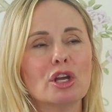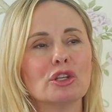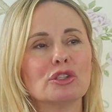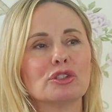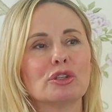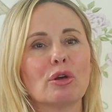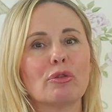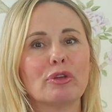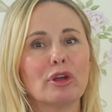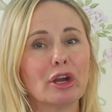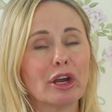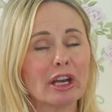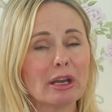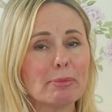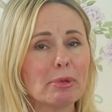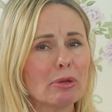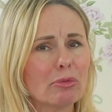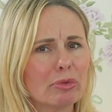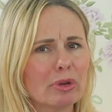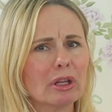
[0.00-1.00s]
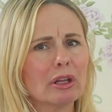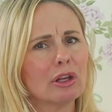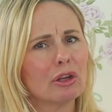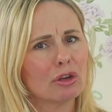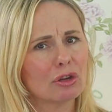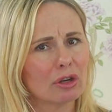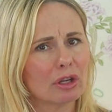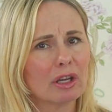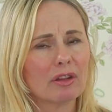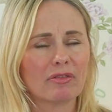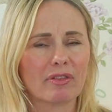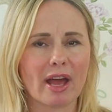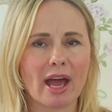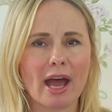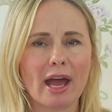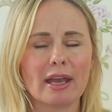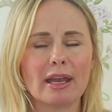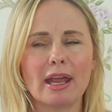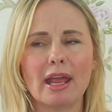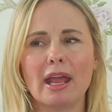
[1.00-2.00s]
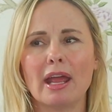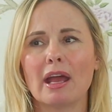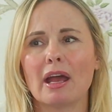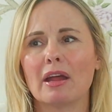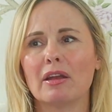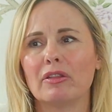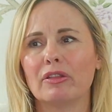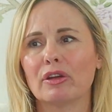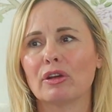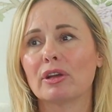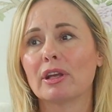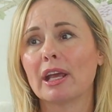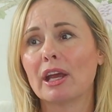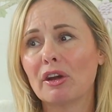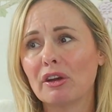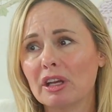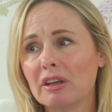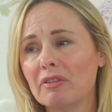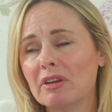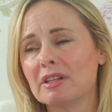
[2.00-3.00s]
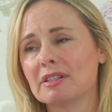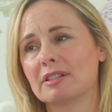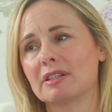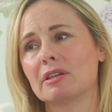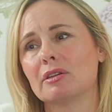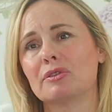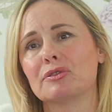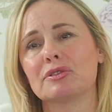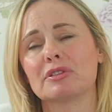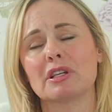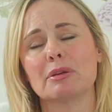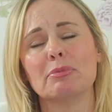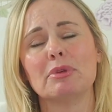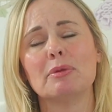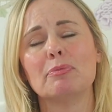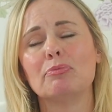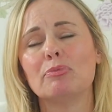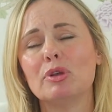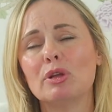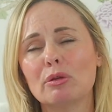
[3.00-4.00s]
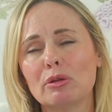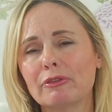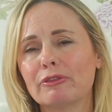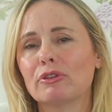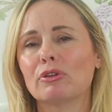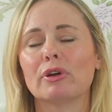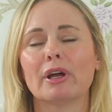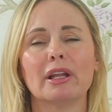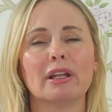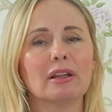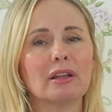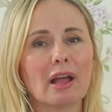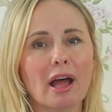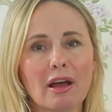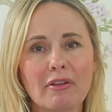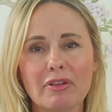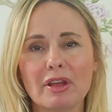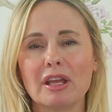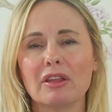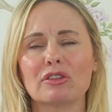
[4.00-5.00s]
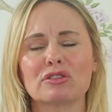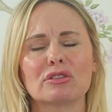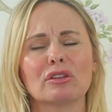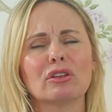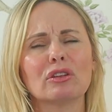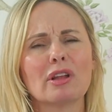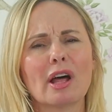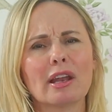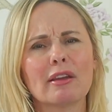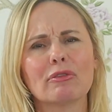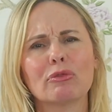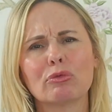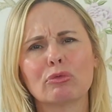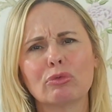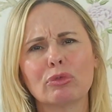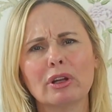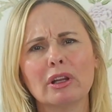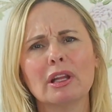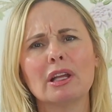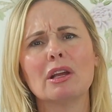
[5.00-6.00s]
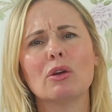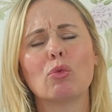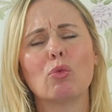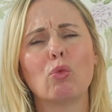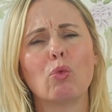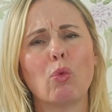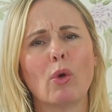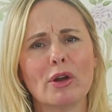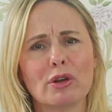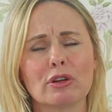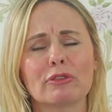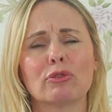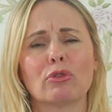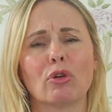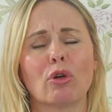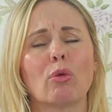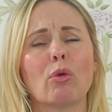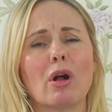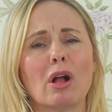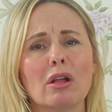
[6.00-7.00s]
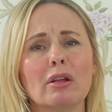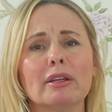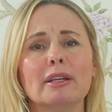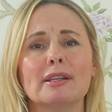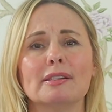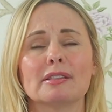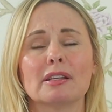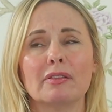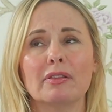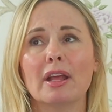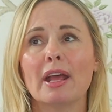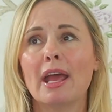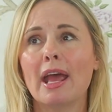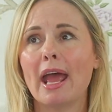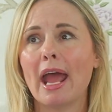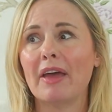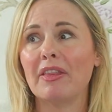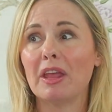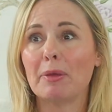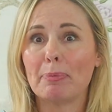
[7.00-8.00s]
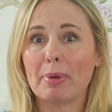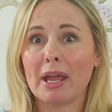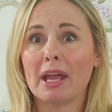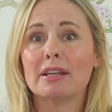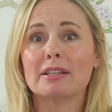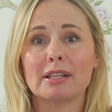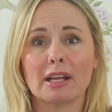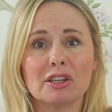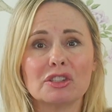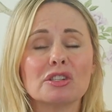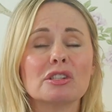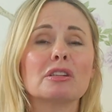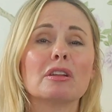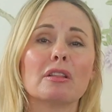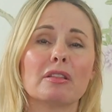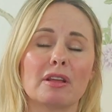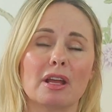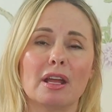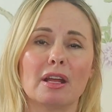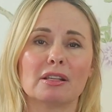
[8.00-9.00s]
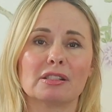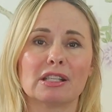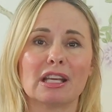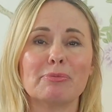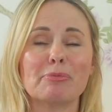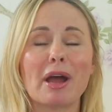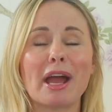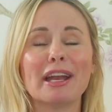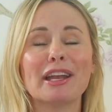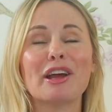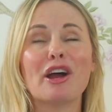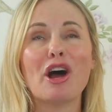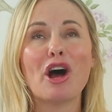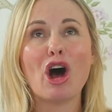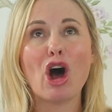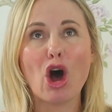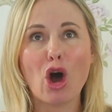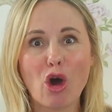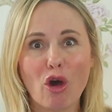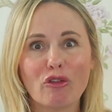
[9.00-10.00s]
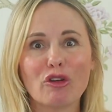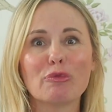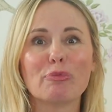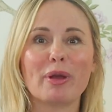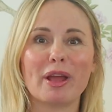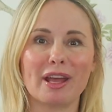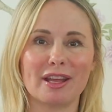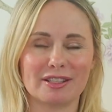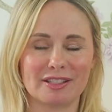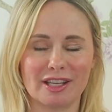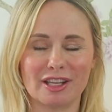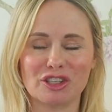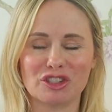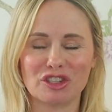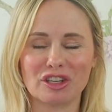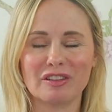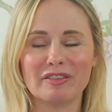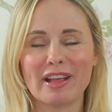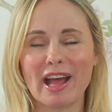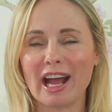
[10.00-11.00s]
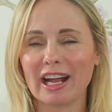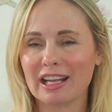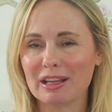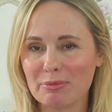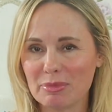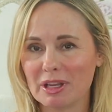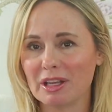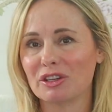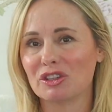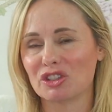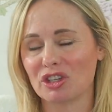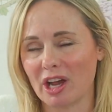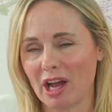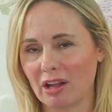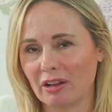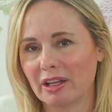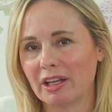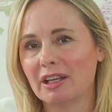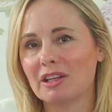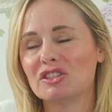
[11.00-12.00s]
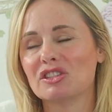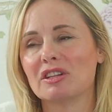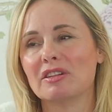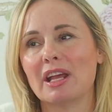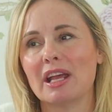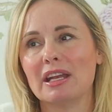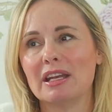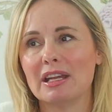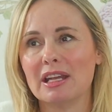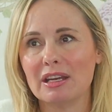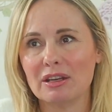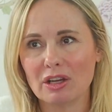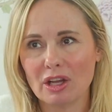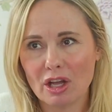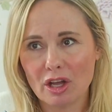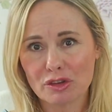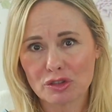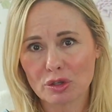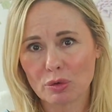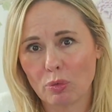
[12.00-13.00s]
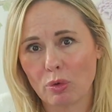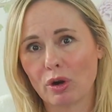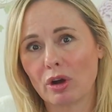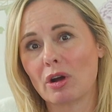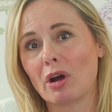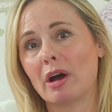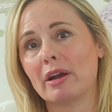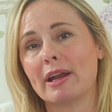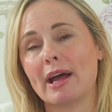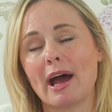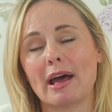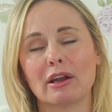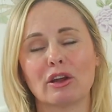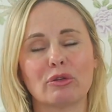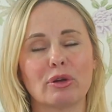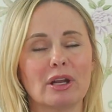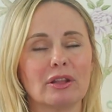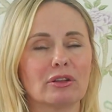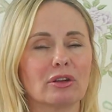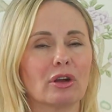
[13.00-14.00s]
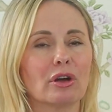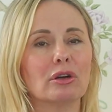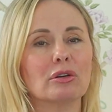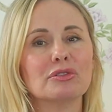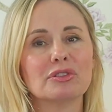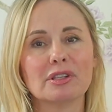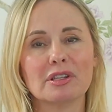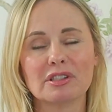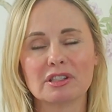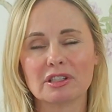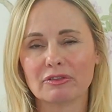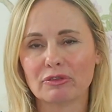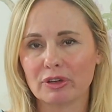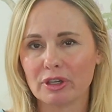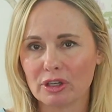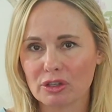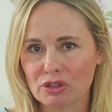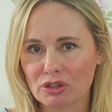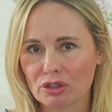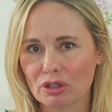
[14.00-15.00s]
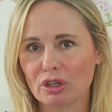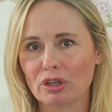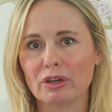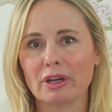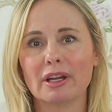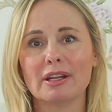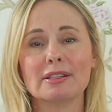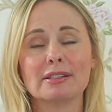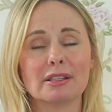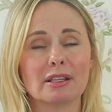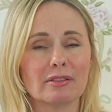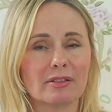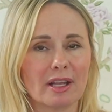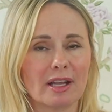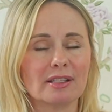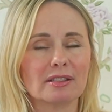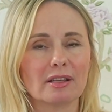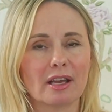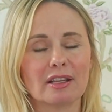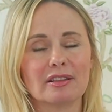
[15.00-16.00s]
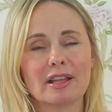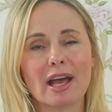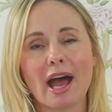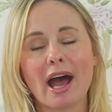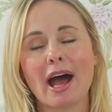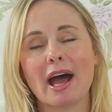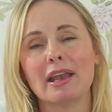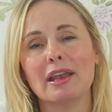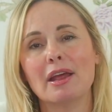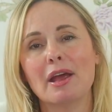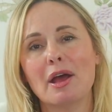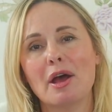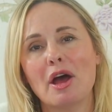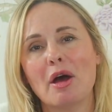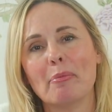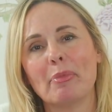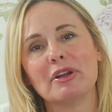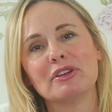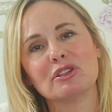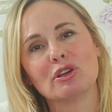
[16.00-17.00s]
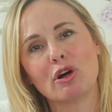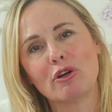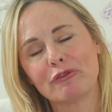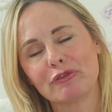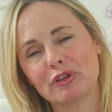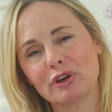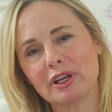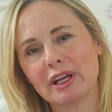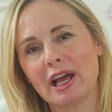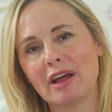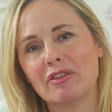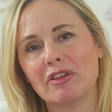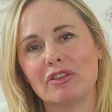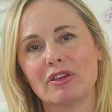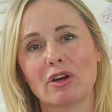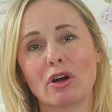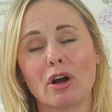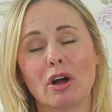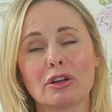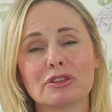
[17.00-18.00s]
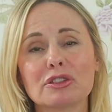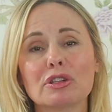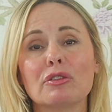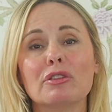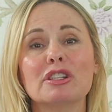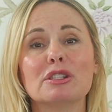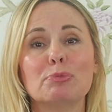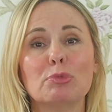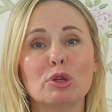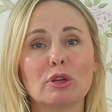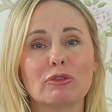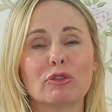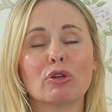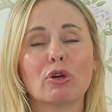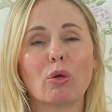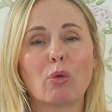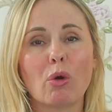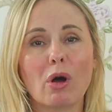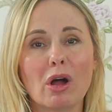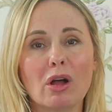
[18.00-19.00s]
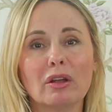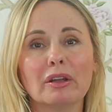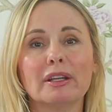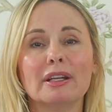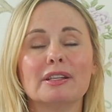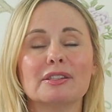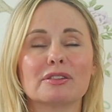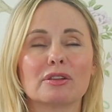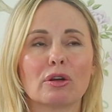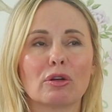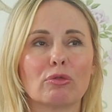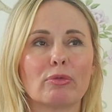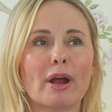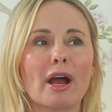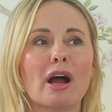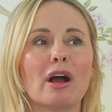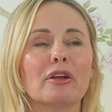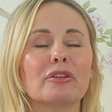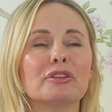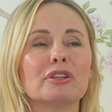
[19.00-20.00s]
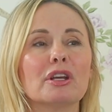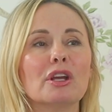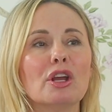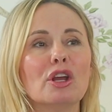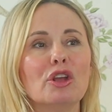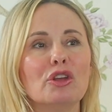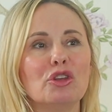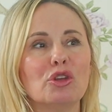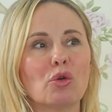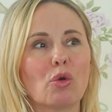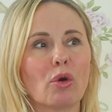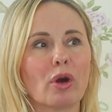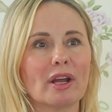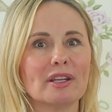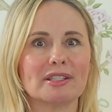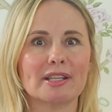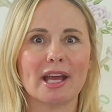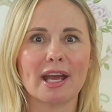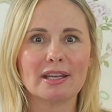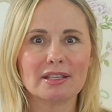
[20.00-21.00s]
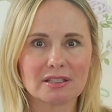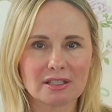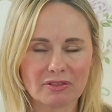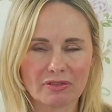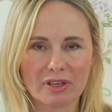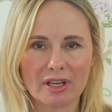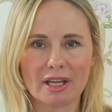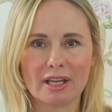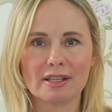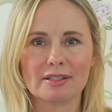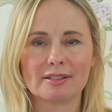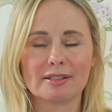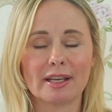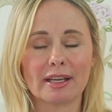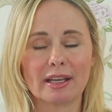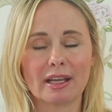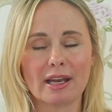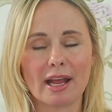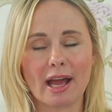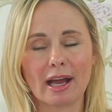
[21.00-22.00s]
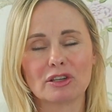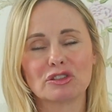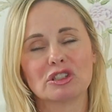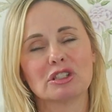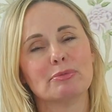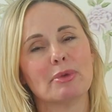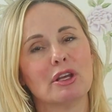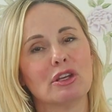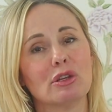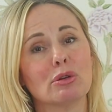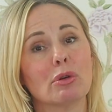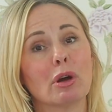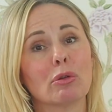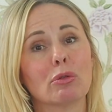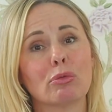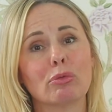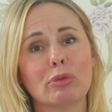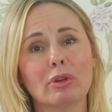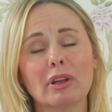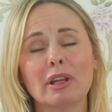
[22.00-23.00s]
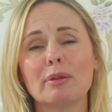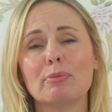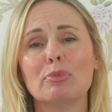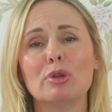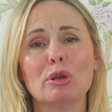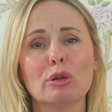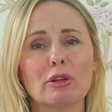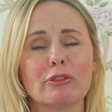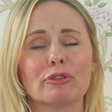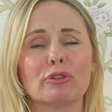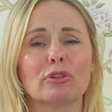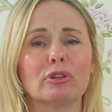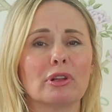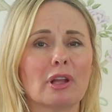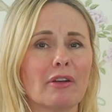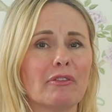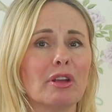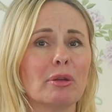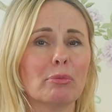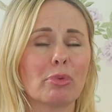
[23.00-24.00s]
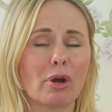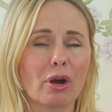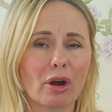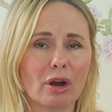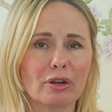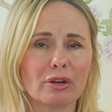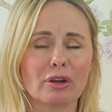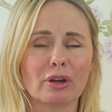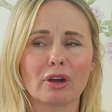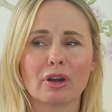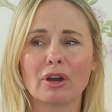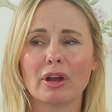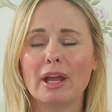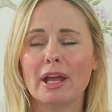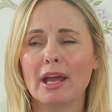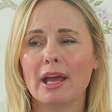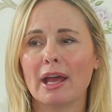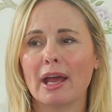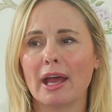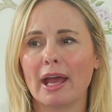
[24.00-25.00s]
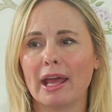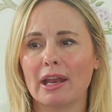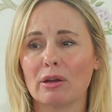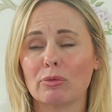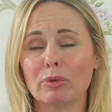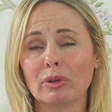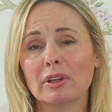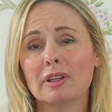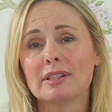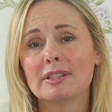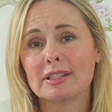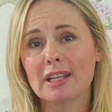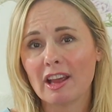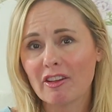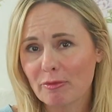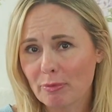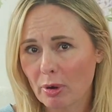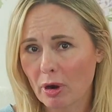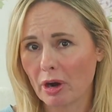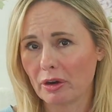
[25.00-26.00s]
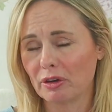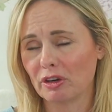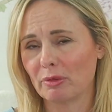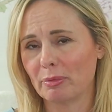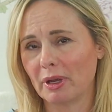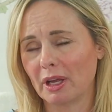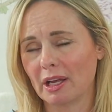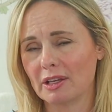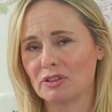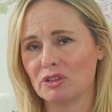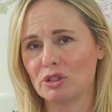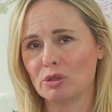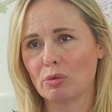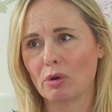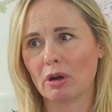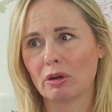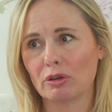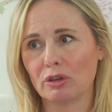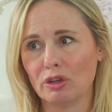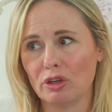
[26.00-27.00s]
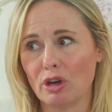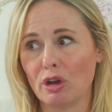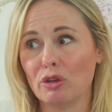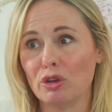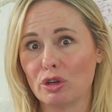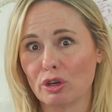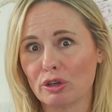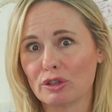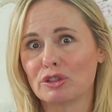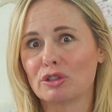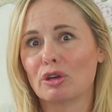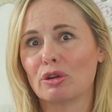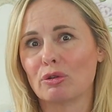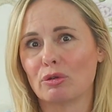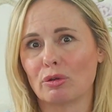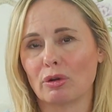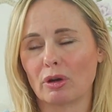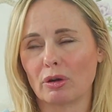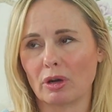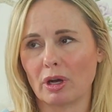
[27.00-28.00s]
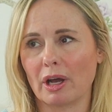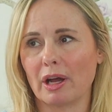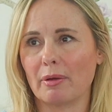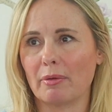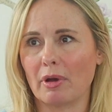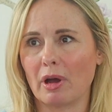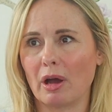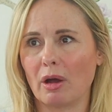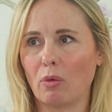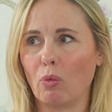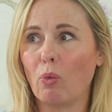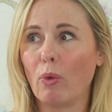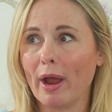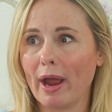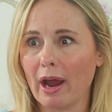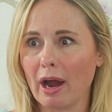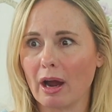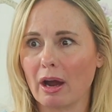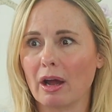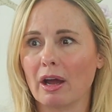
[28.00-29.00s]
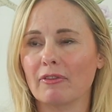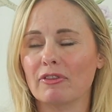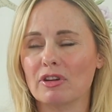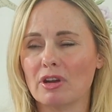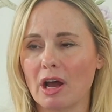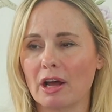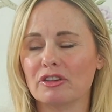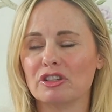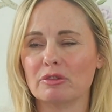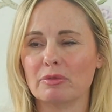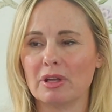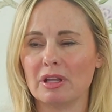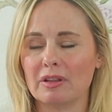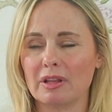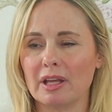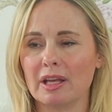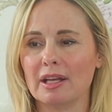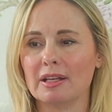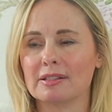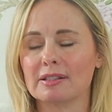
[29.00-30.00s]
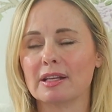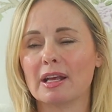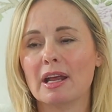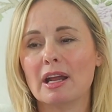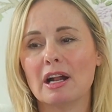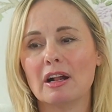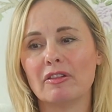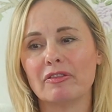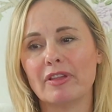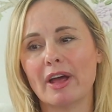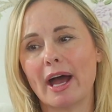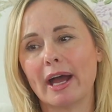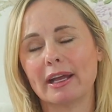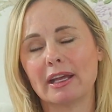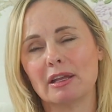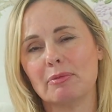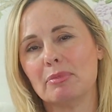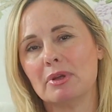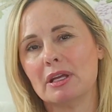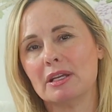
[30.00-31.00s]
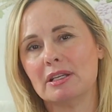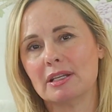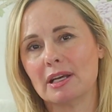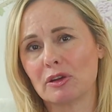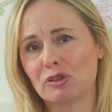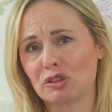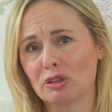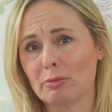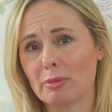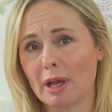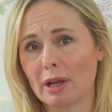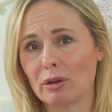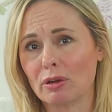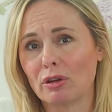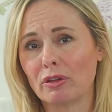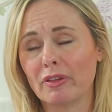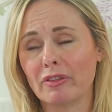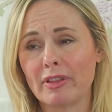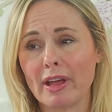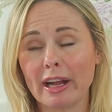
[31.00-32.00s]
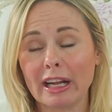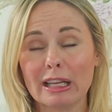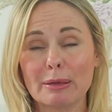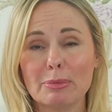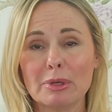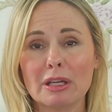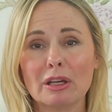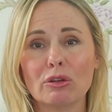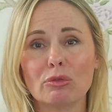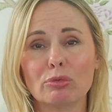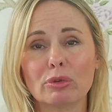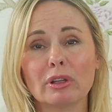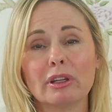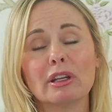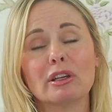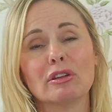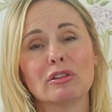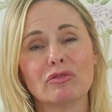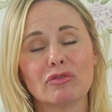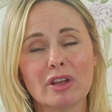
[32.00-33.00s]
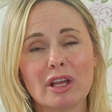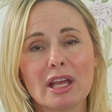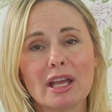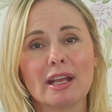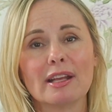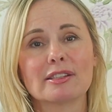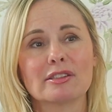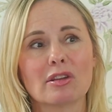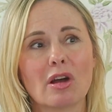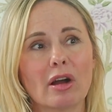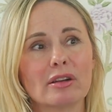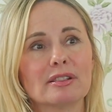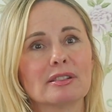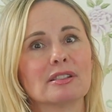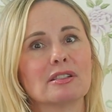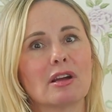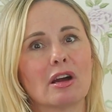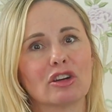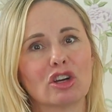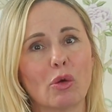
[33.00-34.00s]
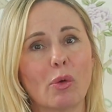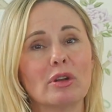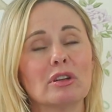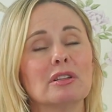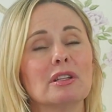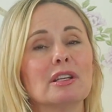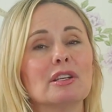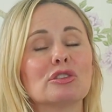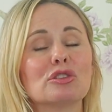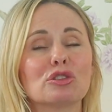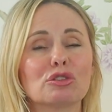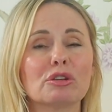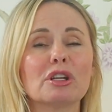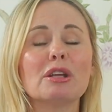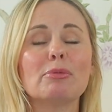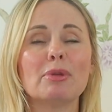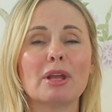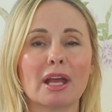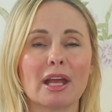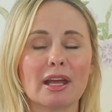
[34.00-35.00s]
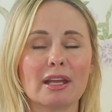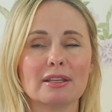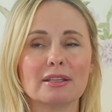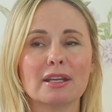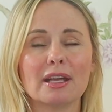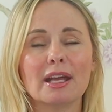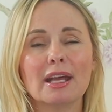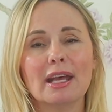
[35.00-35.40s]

So they're going to be really good at that. And their caregiving skills can be beautiful and loving. And there's a lot of really wonderful qualities. And they pay attention to things. They might overpay attention, and that can be a challenge. And they need to work on how to create their own sense of reassurance and things like that. But don't forget that there are also these beautiful qualities around your attentiveness that can actually make you a really beautiful, loving partner and a really safe partner, because you're so aware of not doing things that can be detrimental, that can be a really good thing as long as it's not going to the extreme end.